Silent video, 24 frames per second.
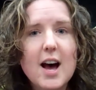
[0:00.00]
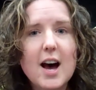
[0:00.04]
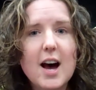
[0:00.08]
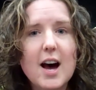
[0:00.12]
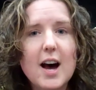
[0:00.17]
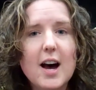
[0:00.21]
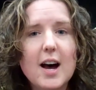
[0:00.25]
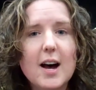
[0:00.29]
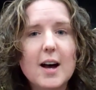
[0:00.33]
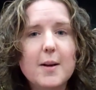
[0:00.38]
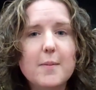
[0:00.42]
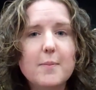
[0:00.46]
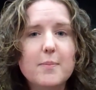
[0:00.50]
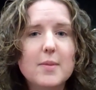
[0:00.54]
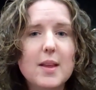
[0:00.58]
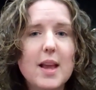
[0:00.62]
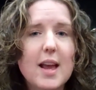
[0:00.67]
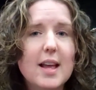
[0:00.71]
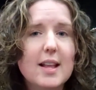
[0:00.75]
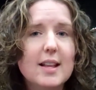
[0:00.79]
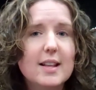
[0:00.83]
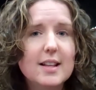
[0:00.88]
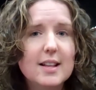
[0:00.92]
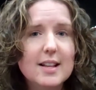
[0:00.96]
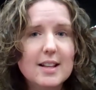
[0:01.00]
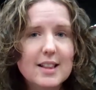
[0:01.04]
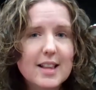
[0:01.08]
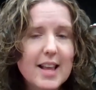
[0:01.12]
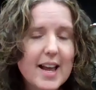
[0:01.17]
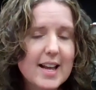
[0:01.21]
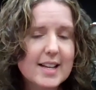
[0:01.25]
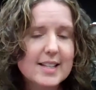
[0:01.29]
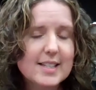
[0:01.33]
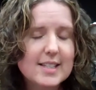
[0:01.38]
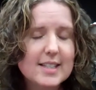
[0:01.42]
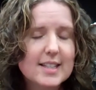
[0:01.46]
And
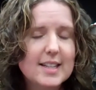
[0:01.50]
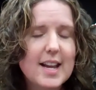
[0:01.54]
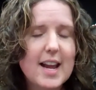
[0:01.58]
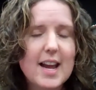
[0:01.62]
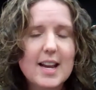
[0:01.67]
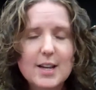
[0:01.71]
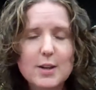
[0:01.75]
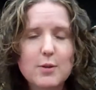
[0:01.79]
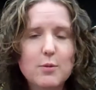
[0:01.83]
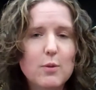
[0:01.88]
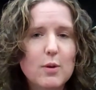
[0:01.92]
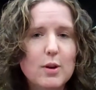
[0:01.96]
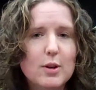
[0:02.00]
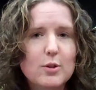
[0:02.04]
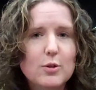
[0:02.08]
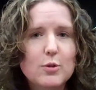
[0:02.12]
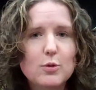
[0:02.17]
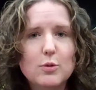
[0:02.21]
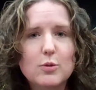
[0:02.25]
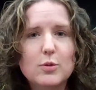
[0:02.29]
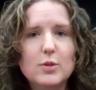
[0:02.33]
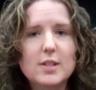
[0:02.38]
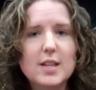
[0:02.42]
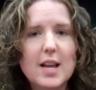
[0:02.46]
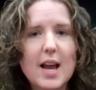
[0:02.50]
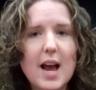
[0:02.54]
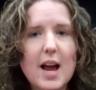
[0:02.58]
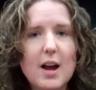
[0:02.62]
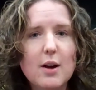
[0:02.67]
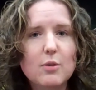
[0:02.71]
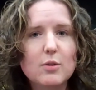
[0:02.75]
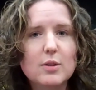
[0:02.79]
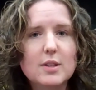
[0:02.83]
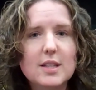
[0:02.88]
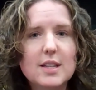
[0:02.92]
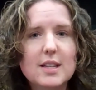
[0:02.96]
lastly, anyone who's
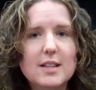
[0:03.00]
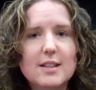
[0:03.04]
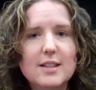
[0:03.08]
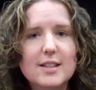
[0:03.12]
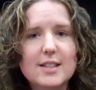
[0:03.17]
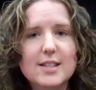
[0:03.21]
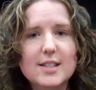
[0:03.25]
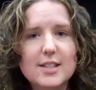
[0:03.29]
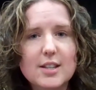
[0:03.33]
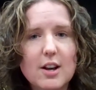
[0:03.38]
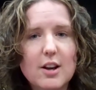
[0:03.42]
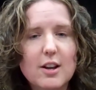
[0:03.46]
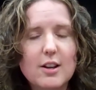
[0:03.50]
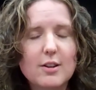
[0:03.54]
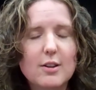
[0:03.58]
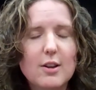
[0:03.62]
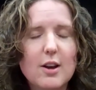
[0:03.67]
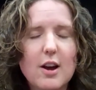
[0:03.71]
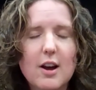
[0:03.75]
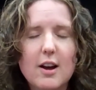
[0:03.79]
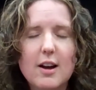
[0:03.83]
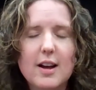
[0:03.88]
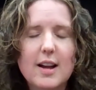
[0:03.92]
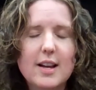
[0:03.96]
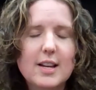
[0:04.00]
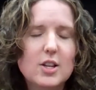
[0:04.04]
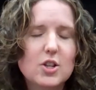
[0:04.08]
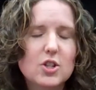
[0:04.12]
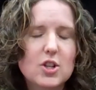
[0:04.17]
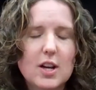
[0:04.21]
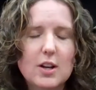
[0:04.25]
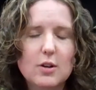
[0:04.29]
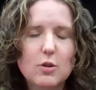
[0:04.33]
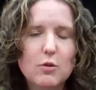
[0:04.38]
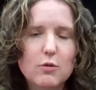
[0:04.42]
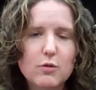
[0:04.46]
out in the sun, any
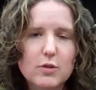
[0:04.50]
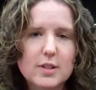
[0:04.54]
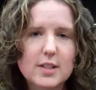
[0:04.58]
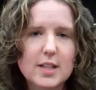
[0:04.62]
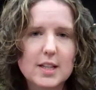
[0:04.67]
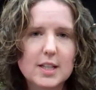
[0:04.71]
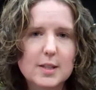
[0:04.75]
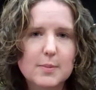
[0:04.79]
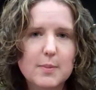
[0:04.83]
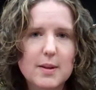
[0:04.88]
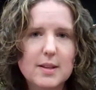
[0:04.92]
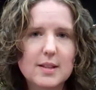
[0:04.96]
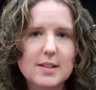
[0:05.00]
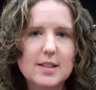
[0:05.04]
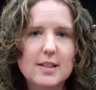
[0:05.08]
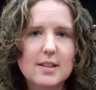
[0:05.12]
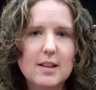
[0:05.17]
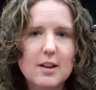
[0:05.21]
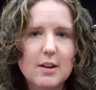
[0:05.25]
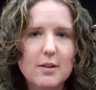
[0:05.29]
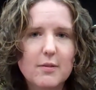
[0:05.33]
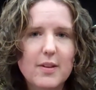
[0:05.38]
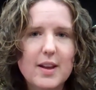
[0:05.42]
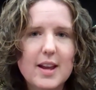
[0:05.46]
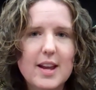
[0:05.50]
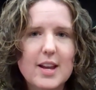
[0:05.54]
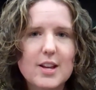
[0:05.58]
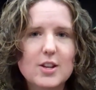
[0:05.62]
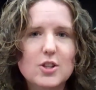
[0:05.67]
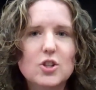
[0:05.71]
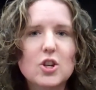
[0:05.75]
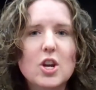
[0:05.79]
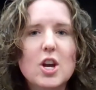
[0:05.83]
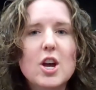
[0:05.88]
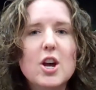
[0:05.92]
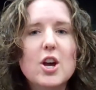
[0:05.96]
child over 6 months of
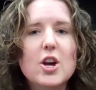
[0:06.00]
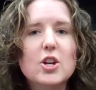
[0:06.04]
age,